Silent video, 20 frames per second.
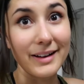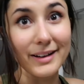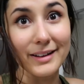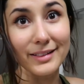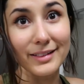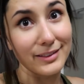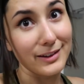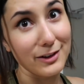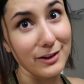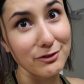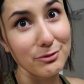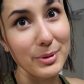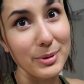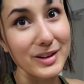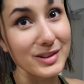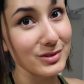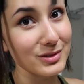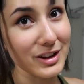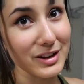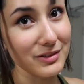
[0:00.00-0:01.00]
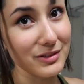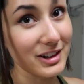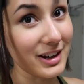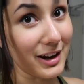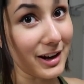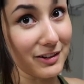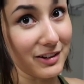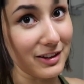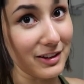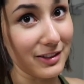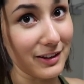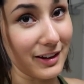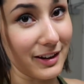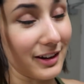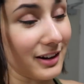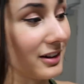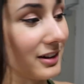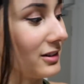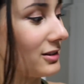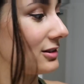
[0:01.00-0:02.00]
I love peach flavored
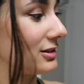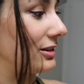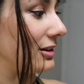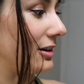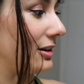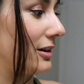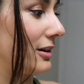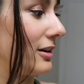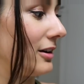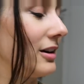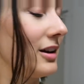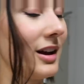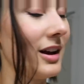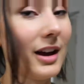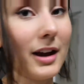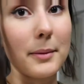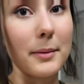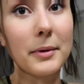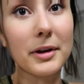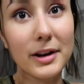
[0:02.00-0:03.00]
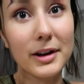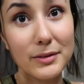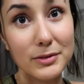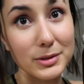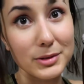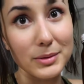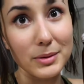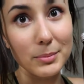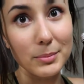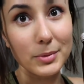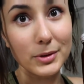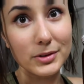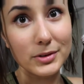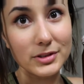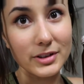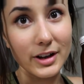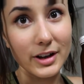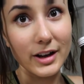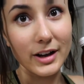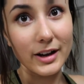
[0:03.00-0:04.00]
anything. So I'm gonna have some
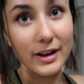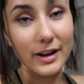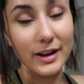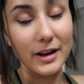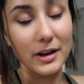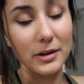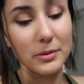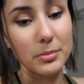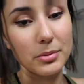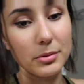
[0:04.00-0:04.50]
kombucha and